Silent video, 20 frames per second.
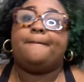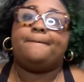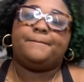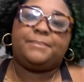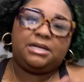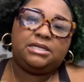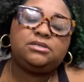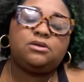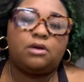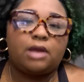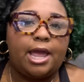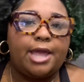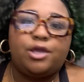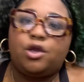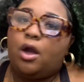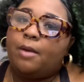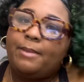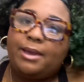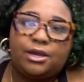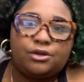But it's okay. You're
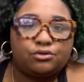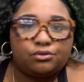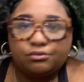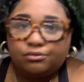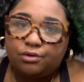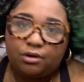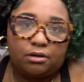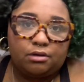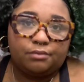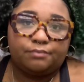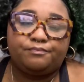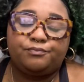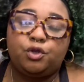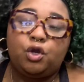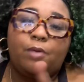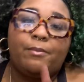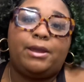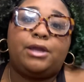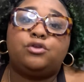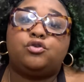going to make it through, girl. You're
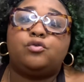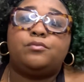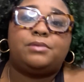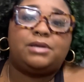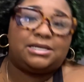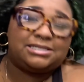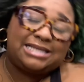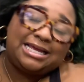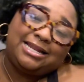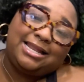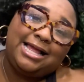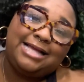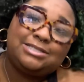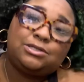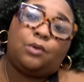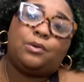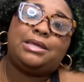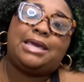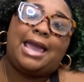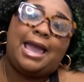going to make it through because that class is
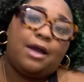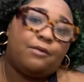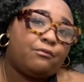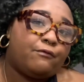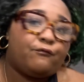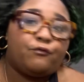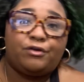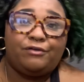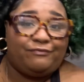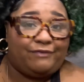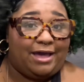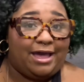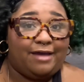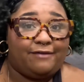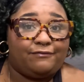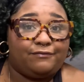only an hour and 45.